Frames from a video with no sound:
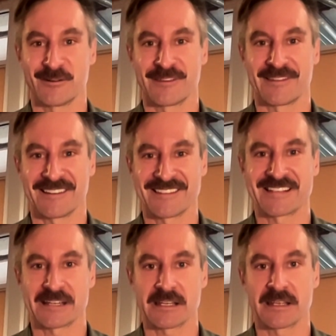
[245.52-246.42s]
over the last
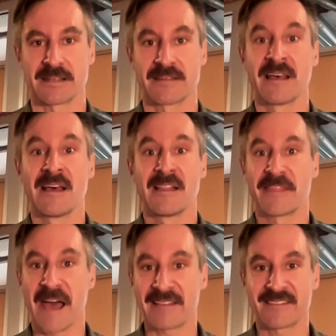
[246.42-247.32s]
10 years,
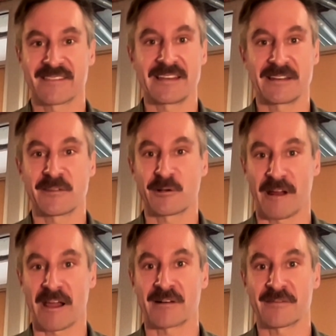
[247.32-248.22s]
that seeded the
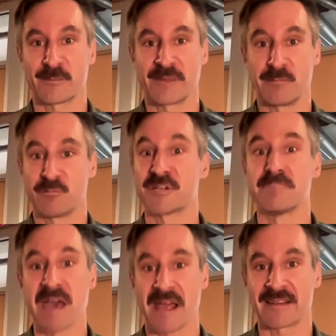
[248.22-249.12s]
ground for people
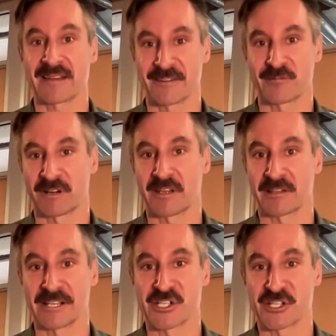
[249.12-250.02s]
demanding this
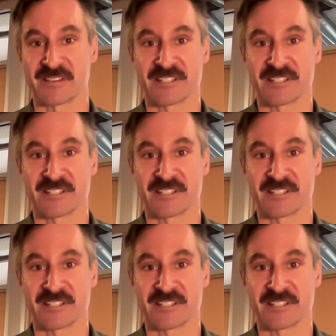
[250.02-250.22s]
regulation.